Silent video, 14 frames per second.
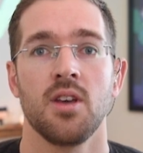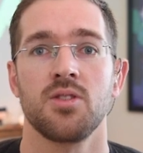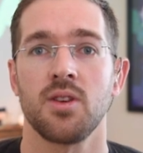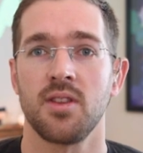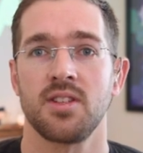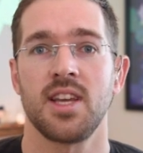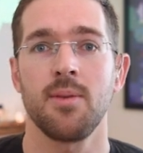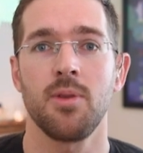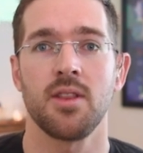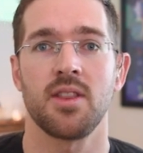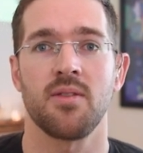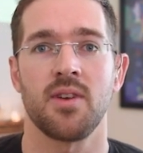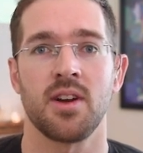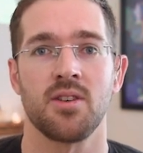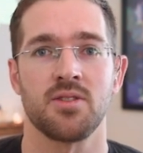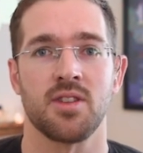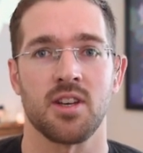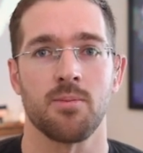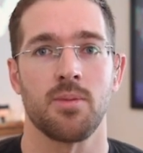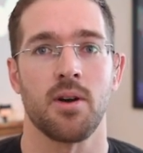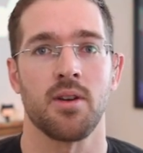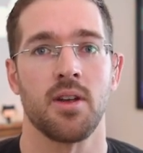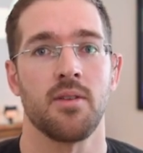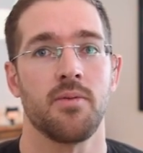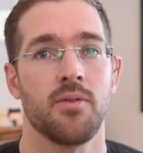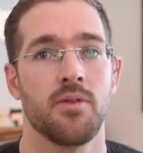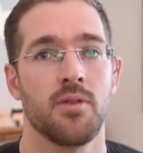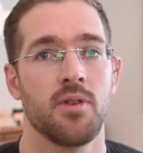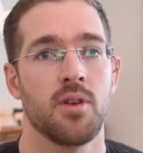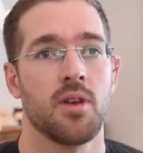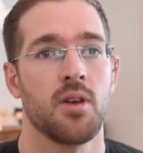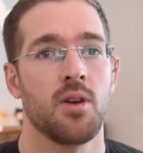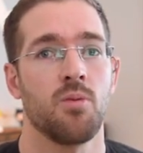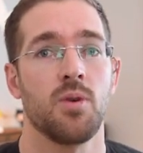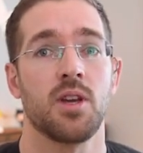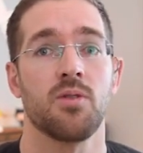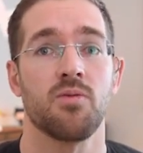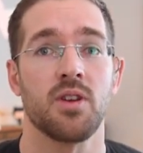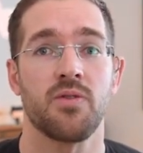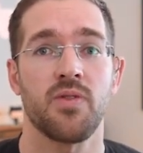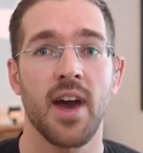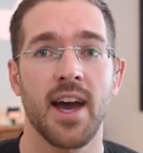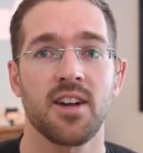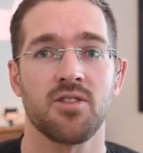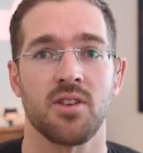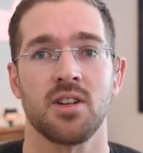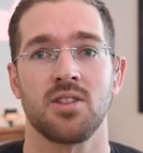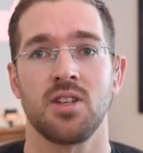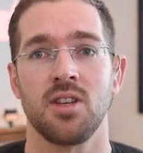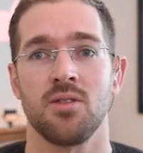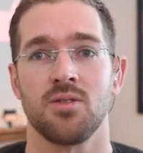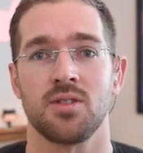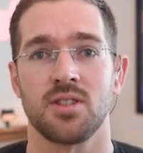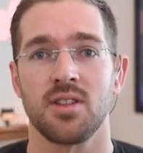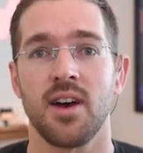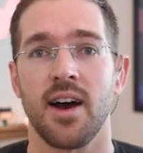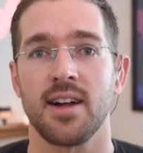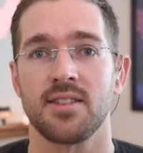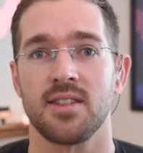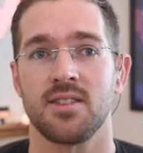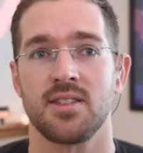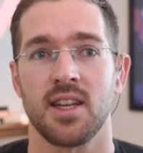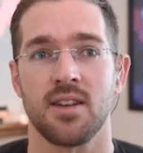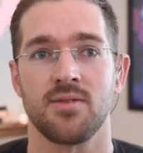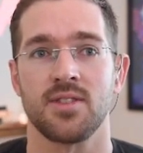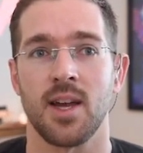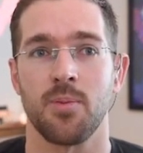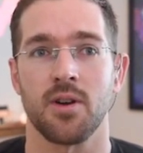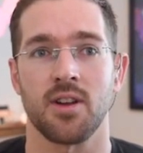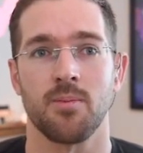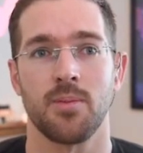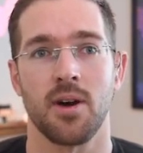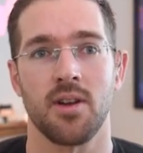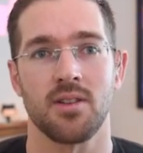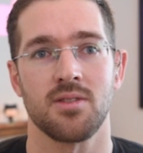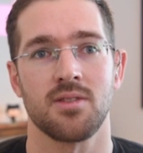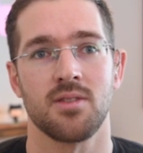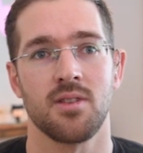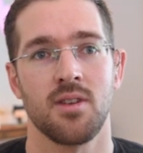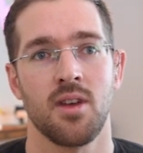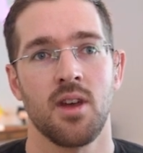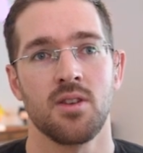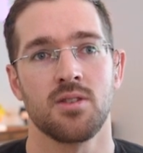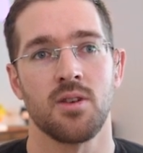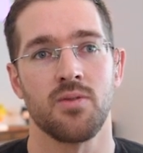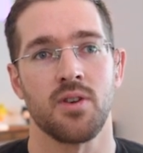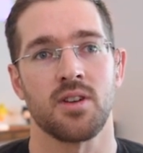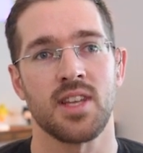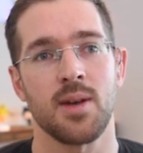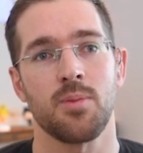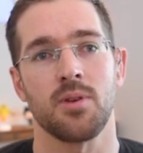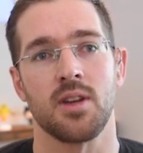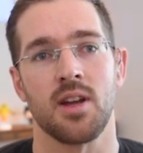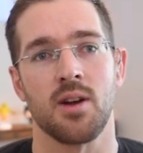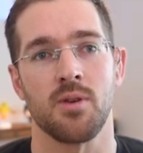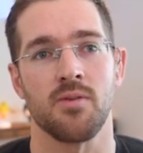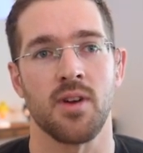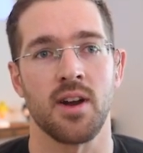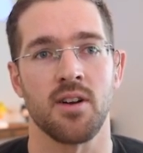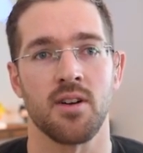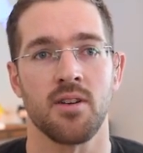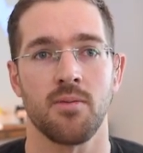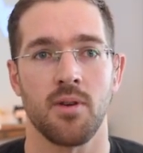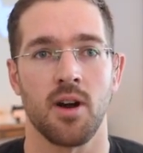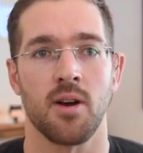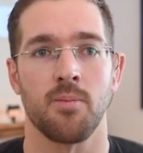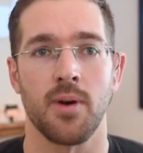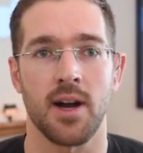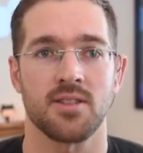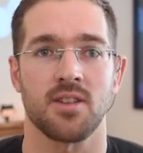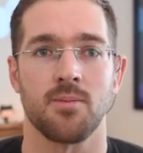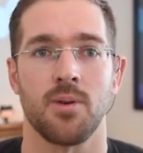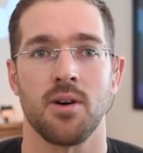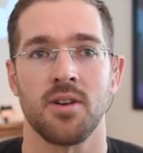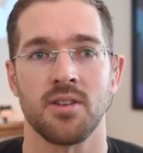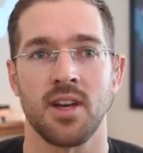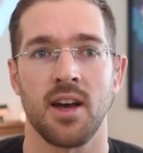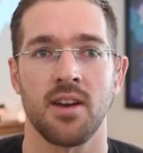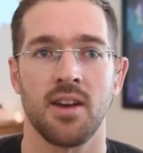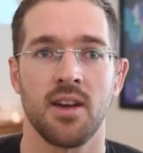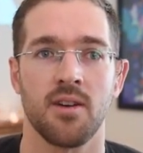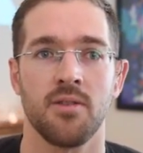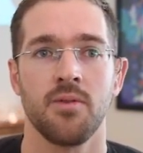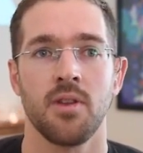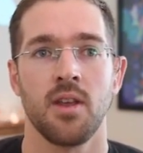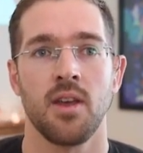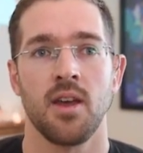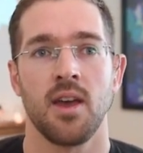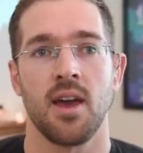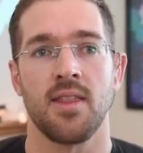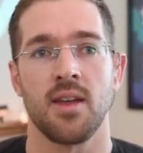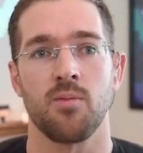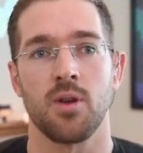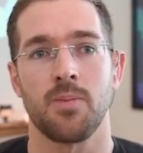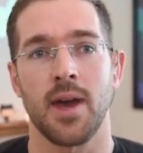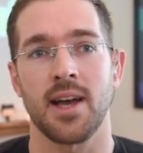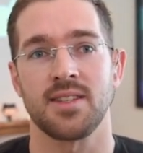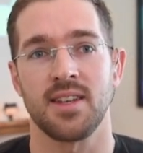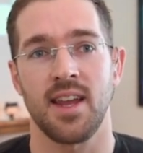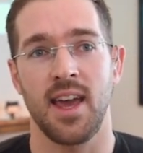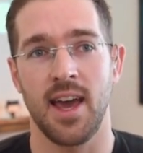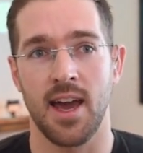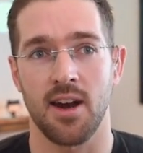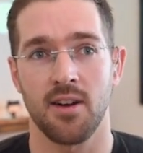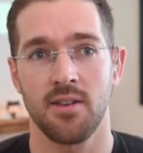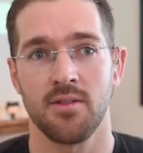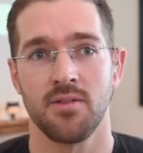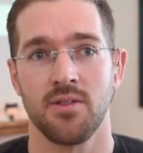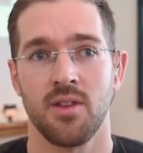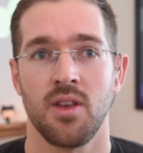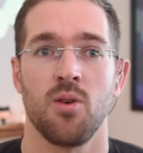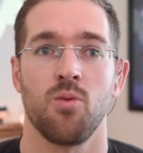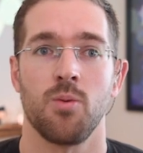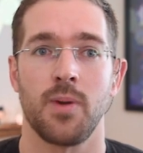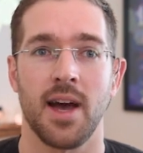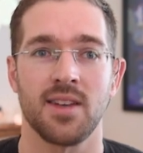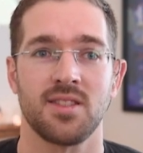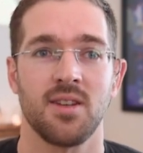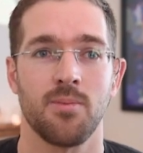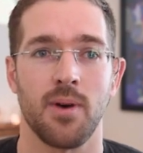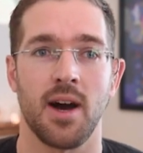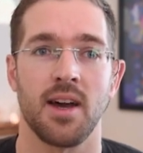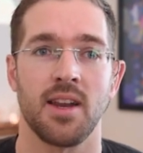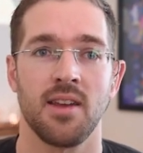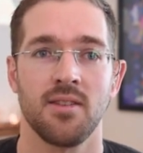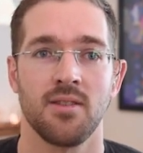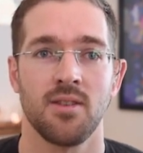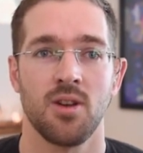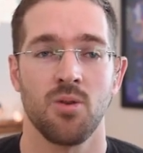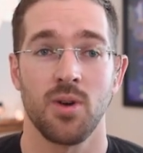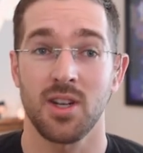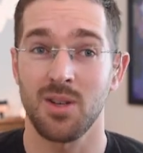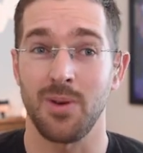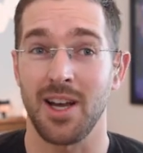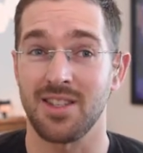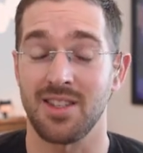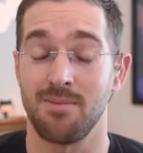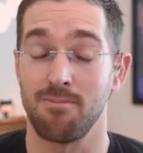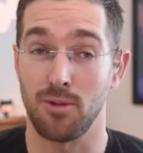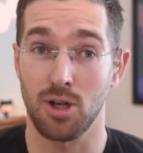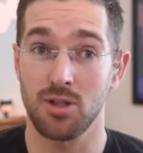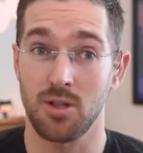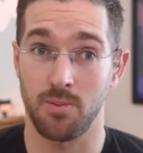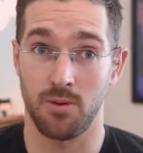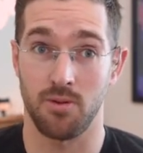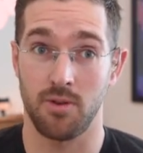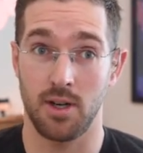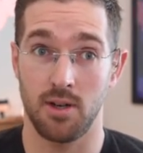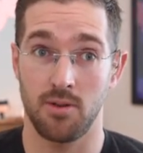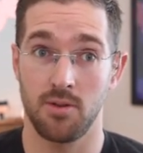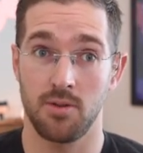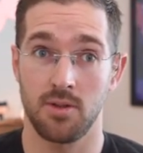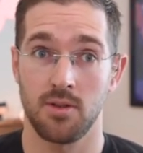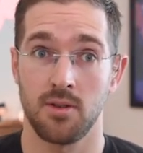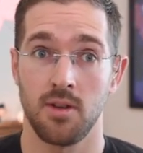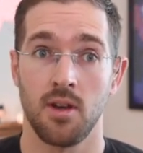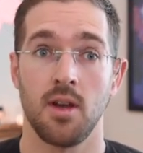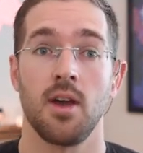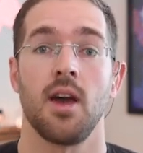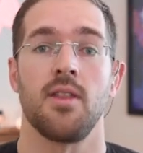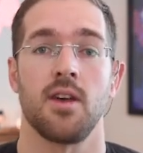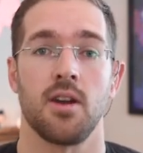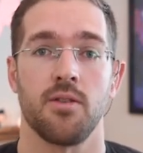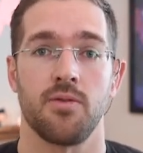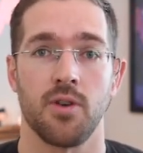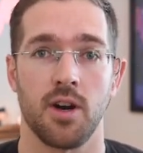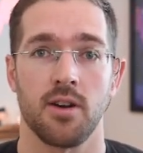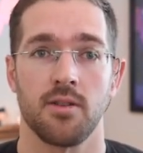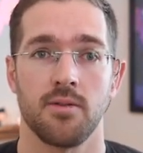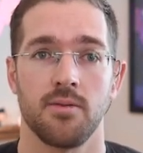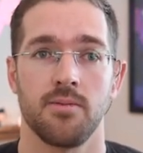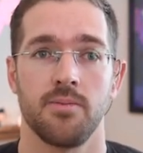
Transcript: So in the template that renders the component, we can refactor it to use slots instead of separate components. So for example here, we render our box component.new, and then we pass in a header, we pass in a body, we actually pass in multiple rows, and then a footer.